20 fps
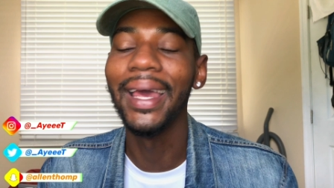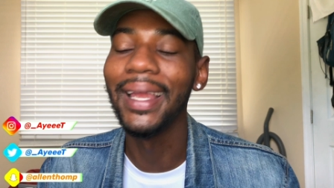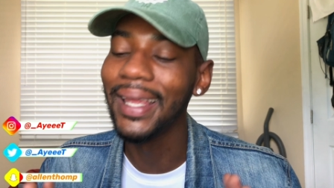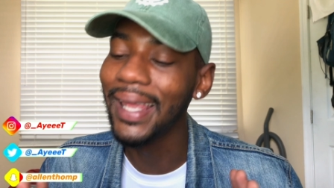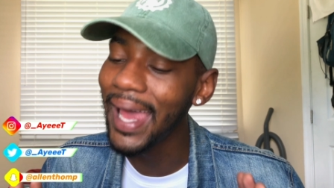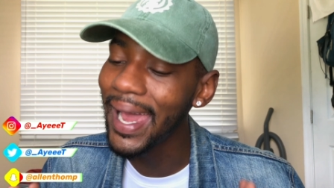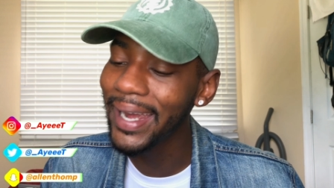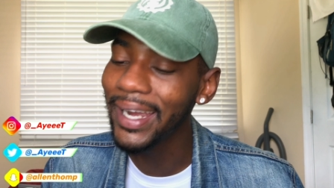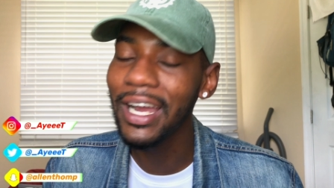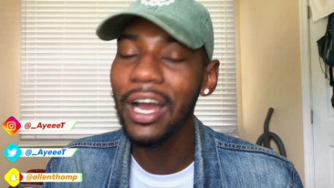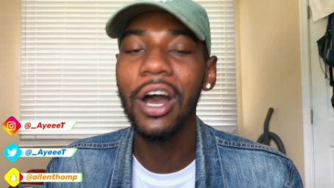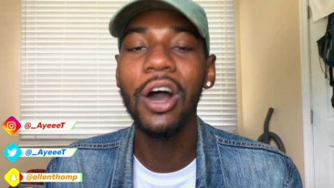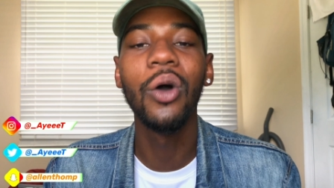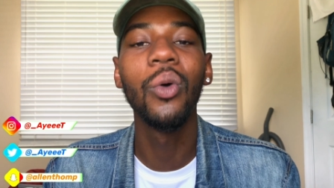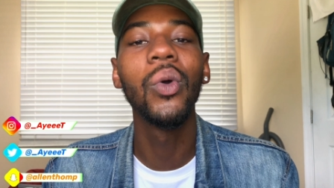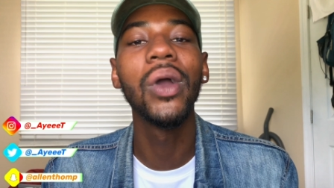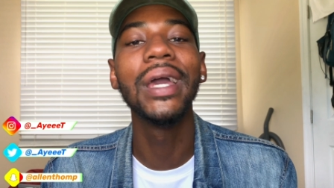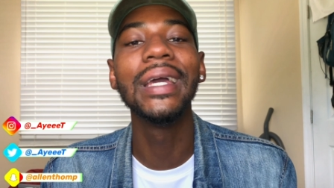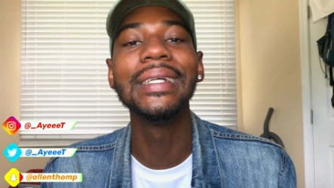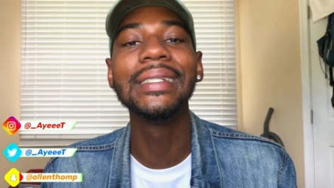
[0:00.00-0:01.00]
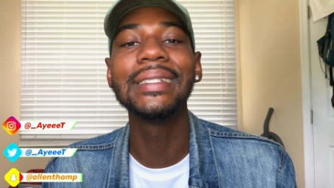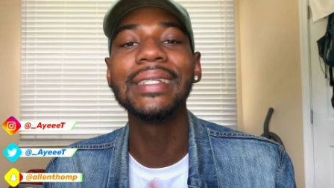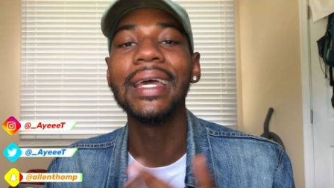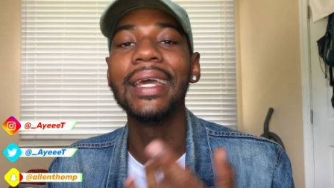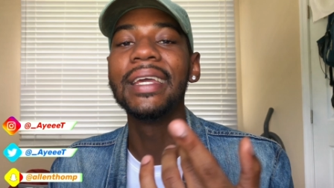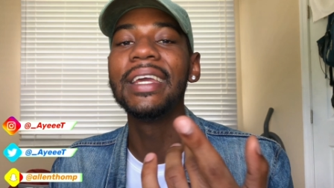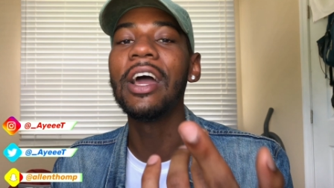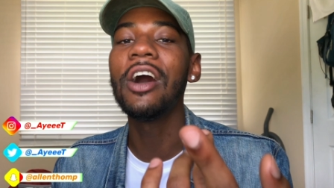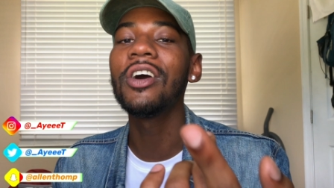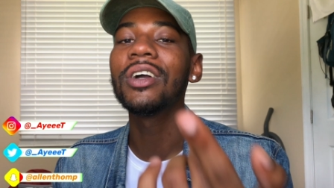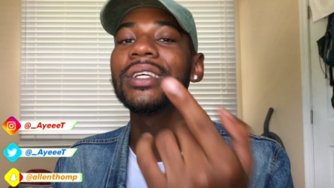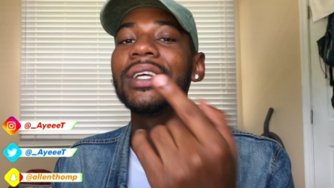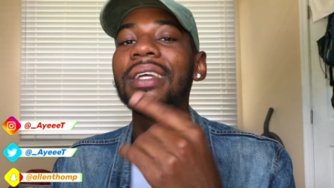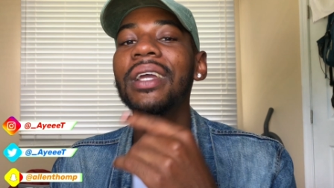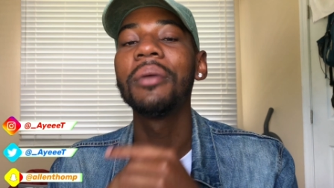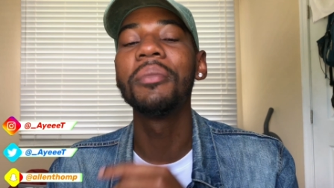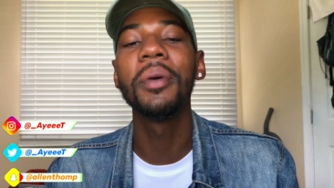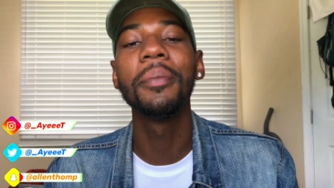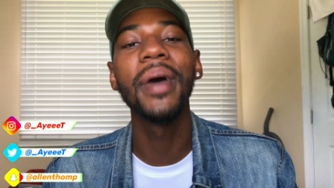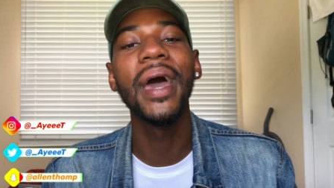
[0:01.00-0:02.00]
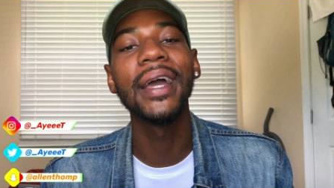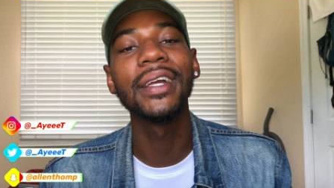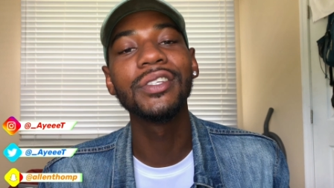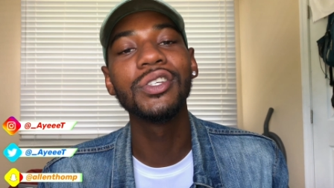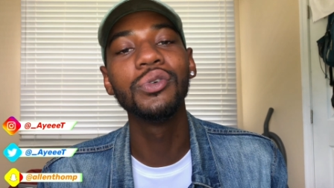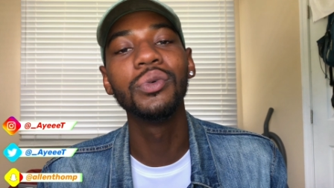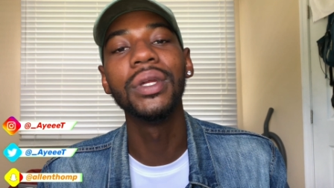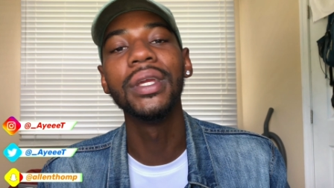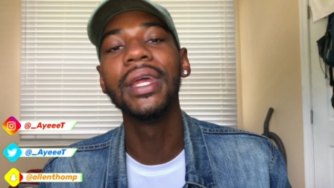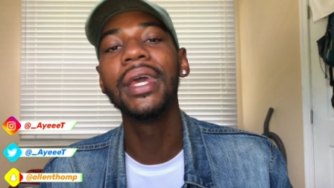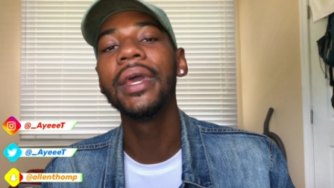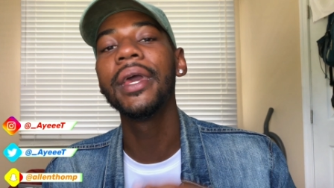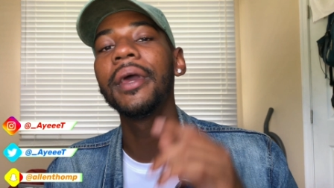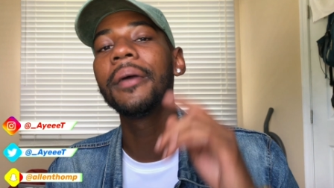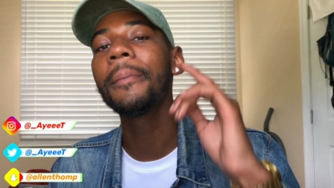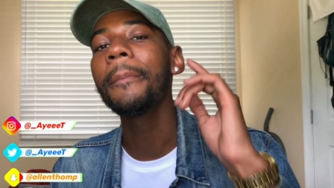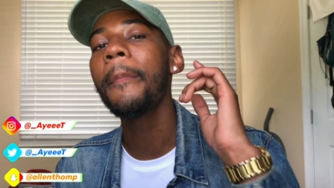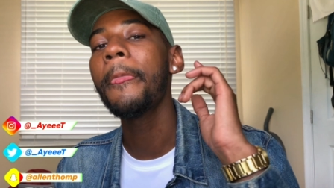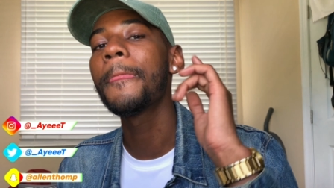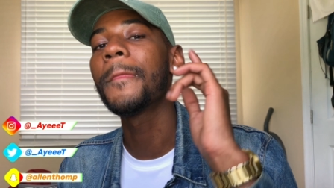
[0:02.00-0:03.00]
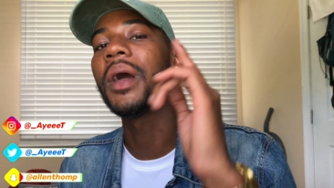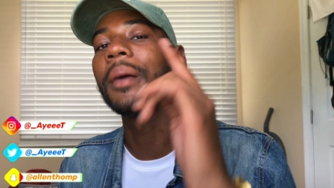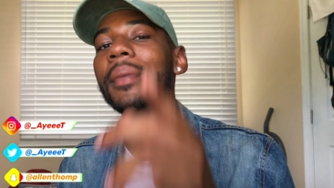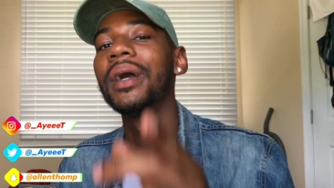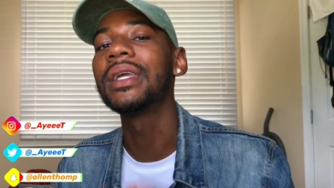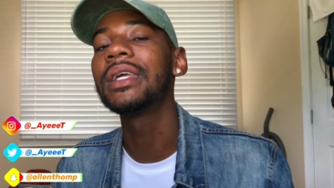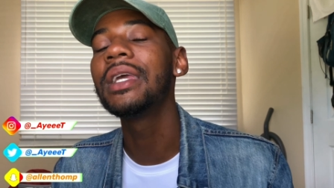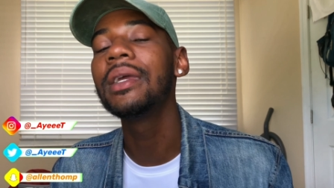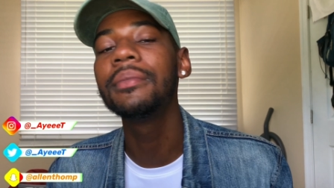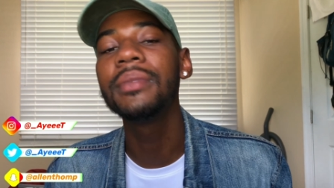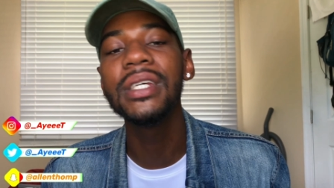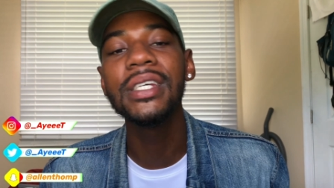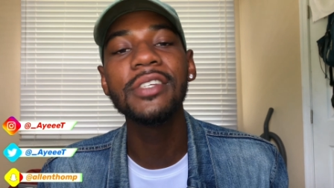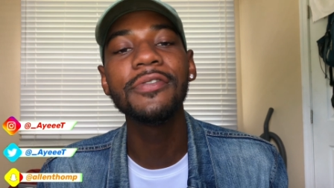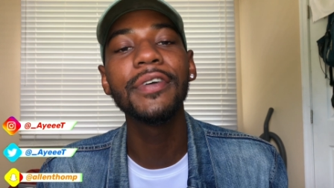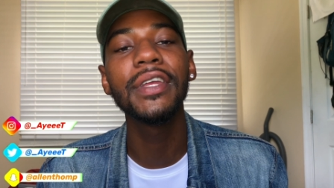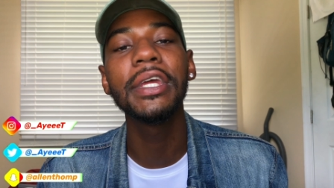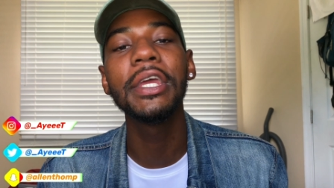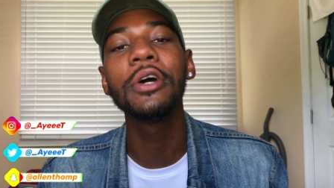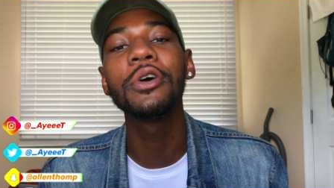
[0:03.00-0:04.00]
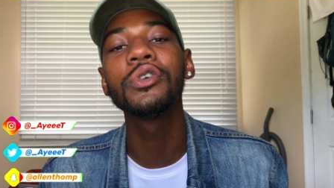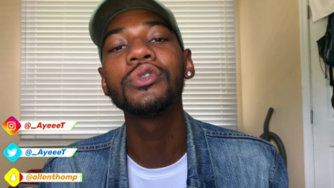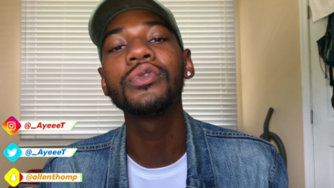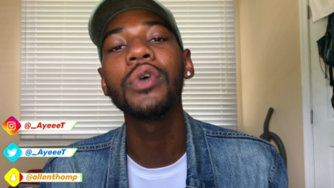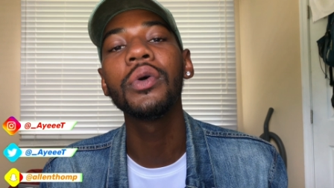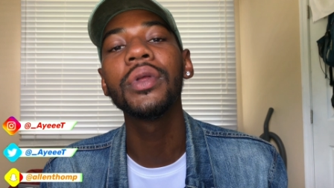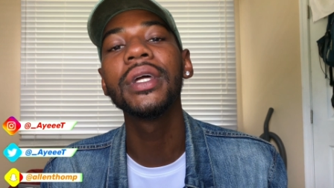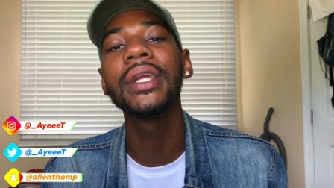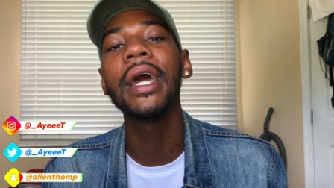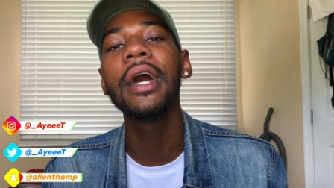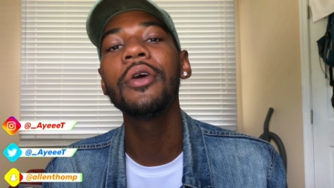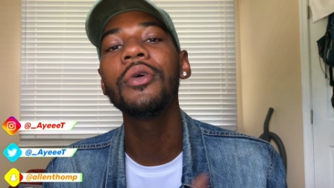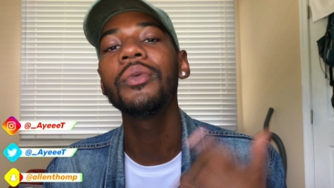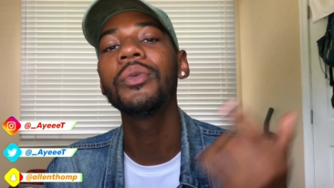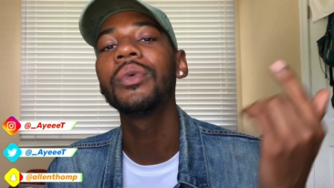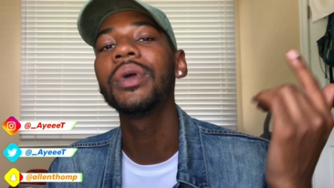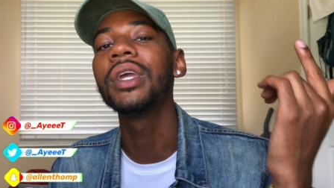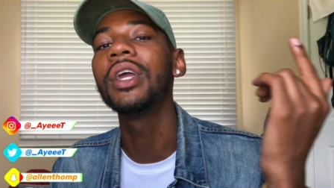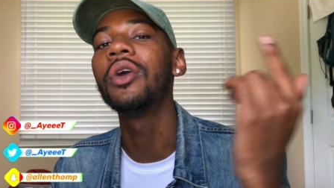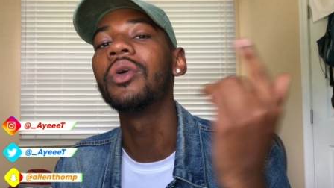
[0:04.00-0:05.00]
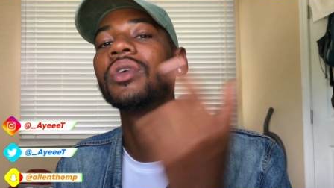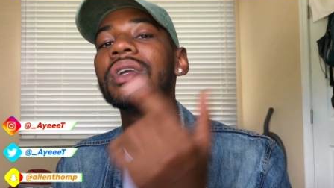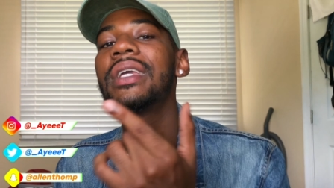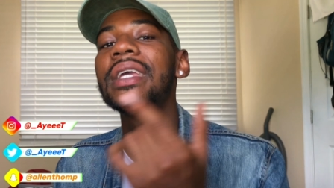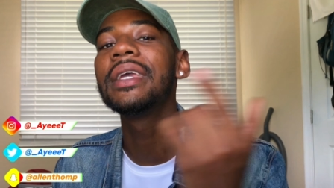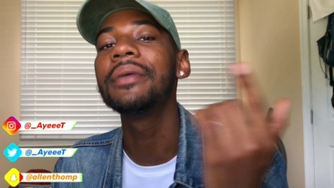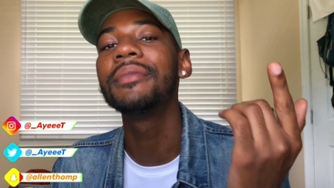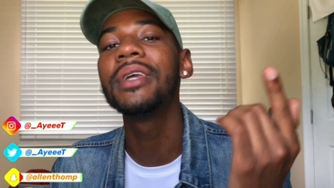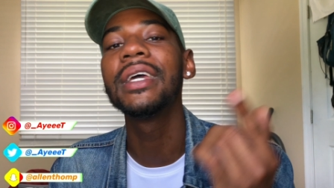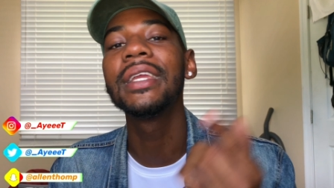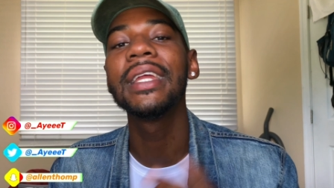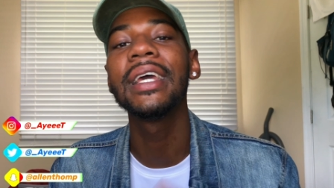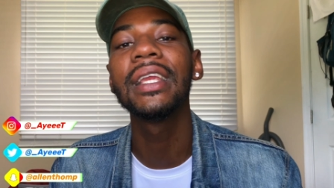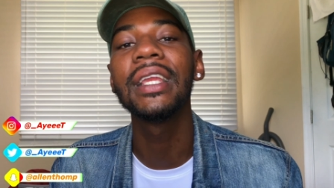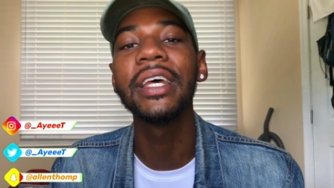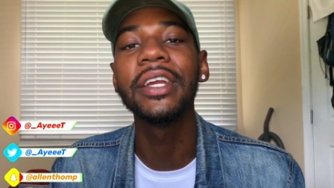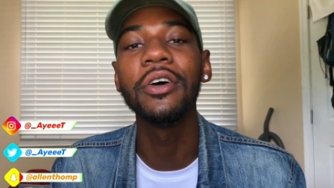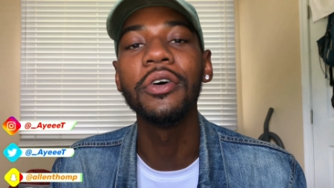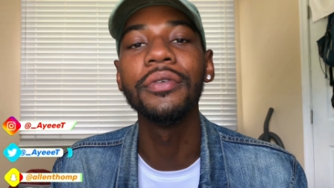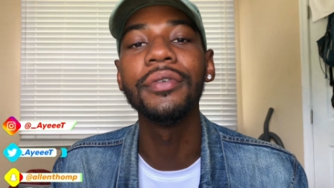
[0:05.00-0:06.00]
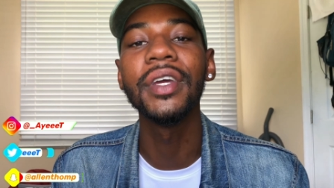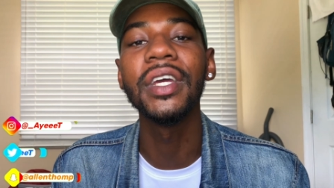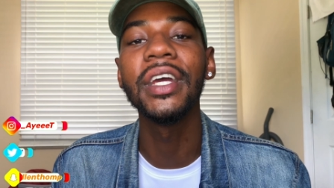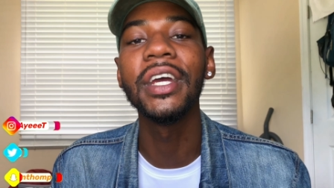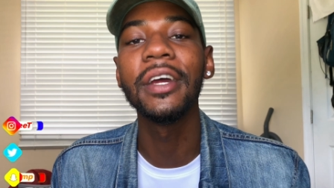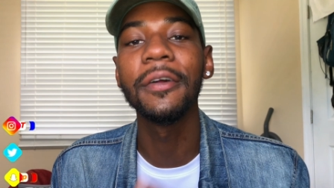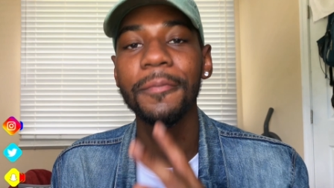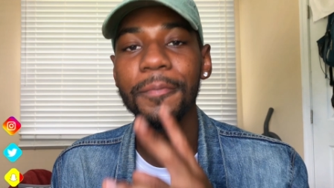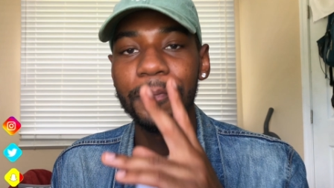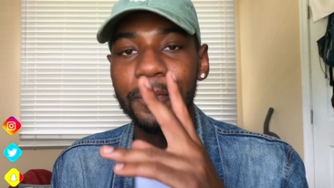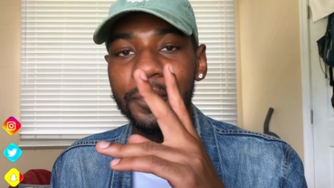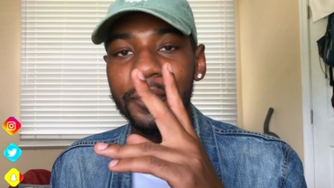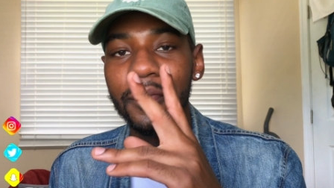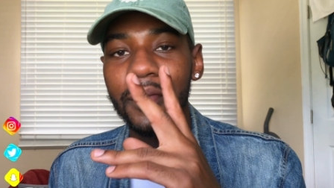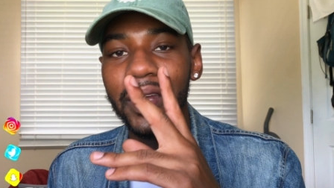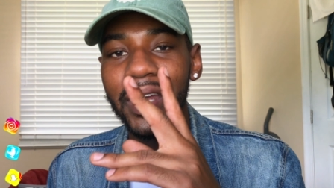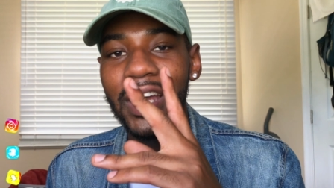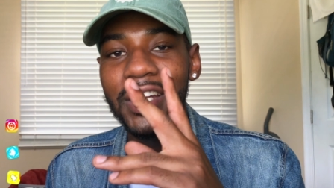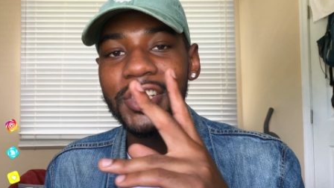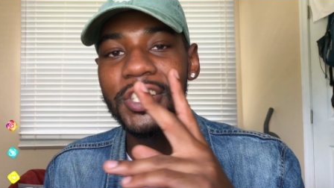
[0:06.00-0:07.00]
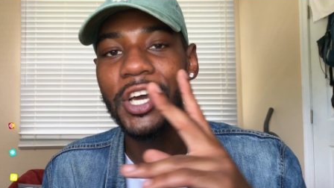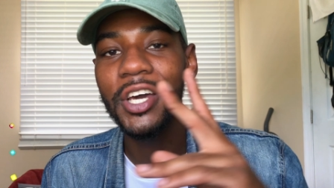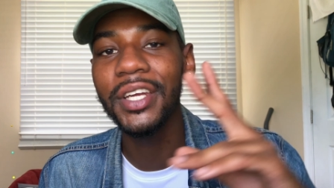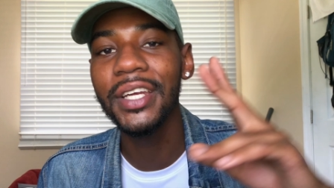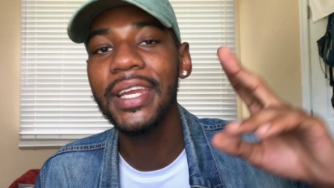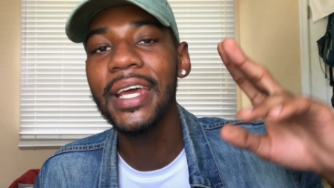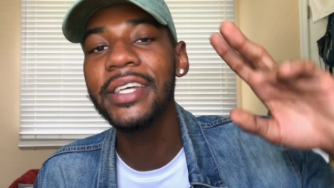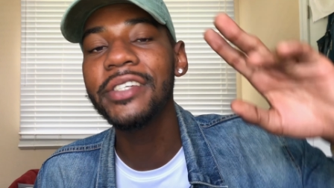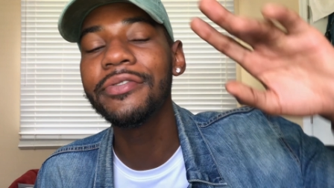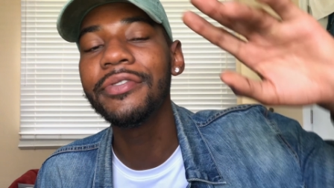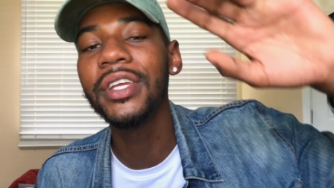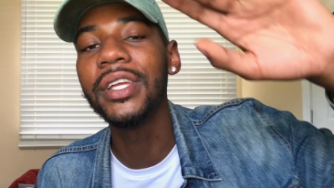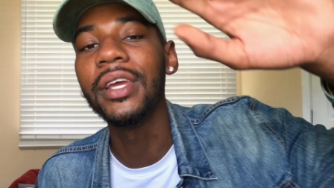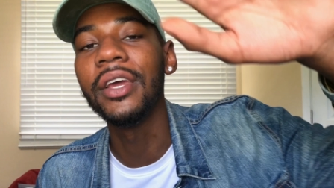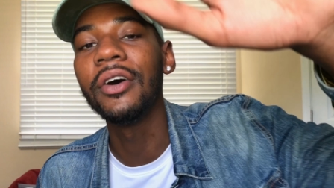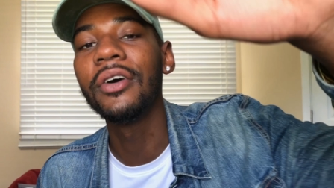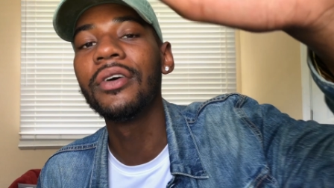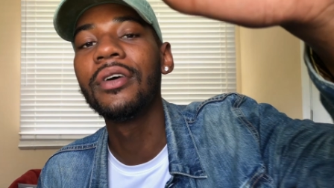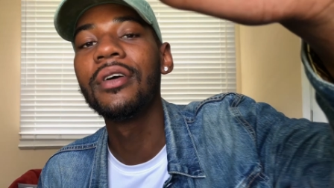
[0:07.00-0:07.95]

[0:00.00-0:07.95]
And like I always say, y'all keep coming back tuning in. I'm going to keep these videos rolling out. we going to keep getting it lit over here. Catch y'all in the next video.